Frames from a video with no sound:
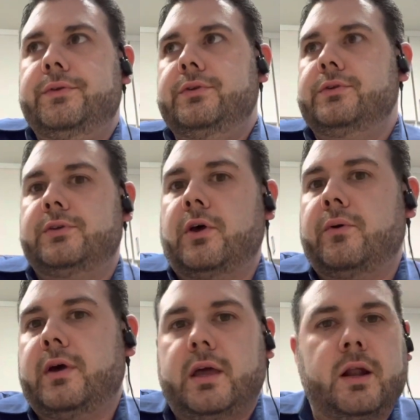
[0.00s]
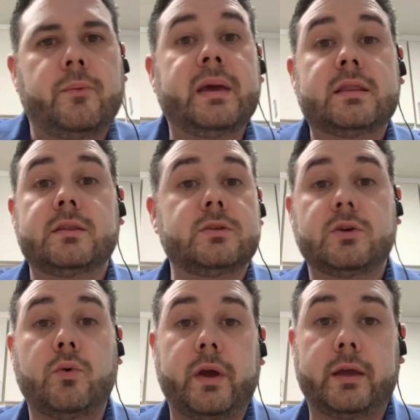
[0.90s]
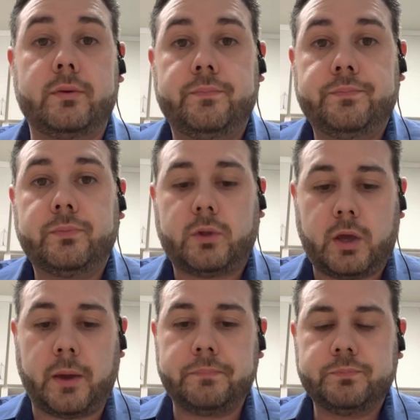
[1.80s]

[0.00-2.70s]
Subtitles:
So, and I'll make this quick, okay?